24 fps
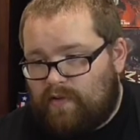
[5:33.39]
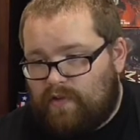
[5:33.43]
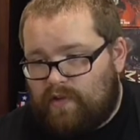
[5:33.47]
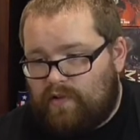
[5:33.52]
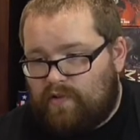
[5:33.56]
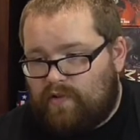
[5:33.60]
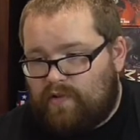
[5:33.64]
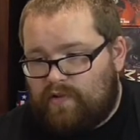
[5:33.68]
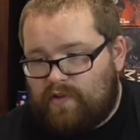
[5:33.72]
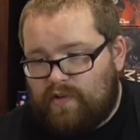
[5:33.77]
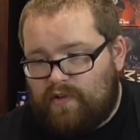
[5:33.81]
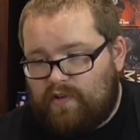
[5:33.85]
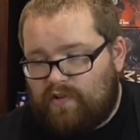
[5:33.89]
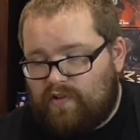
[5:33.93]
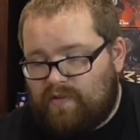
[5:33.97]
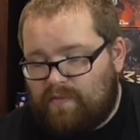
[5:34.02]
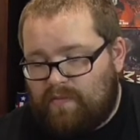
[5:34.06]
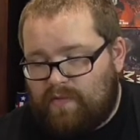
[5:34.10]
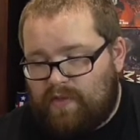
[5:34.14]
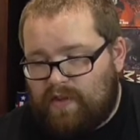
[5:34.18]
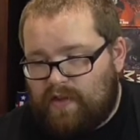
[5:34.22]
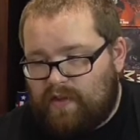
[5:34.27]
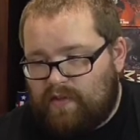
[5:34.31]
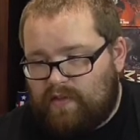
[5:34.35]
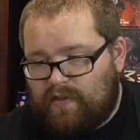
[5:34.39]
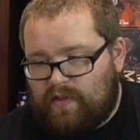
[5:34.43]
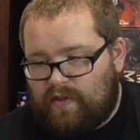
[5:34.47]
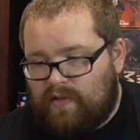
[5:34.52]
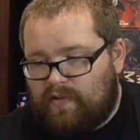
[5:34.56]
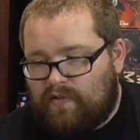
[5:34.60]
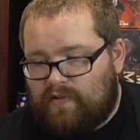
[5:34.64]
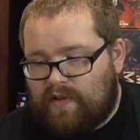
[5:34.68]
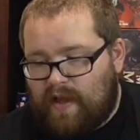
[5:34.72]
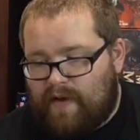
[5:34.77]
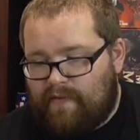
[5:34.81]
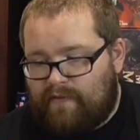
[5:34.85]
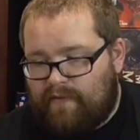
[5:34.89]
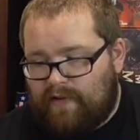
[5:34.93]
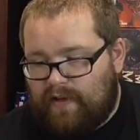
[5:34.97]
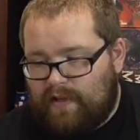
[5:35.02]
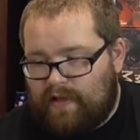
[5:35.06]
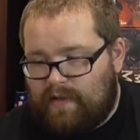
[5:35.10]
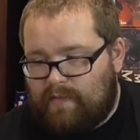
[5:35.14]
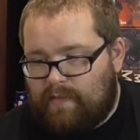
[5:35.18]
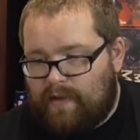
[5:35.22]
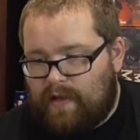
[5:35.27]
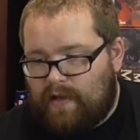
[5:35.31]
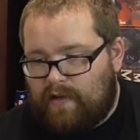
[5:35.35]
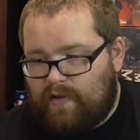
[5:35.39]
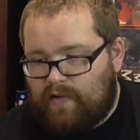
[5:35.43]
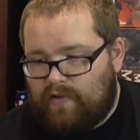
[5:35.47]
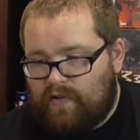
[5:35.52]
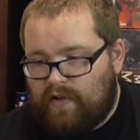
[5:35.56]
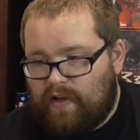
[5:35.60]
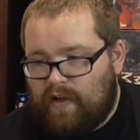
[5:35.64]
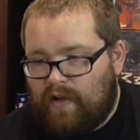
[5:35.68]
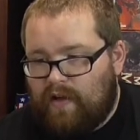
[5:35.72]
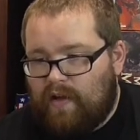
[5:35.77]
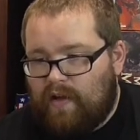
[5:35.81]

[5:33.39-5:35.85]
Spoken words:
There's something that is definitely amiss.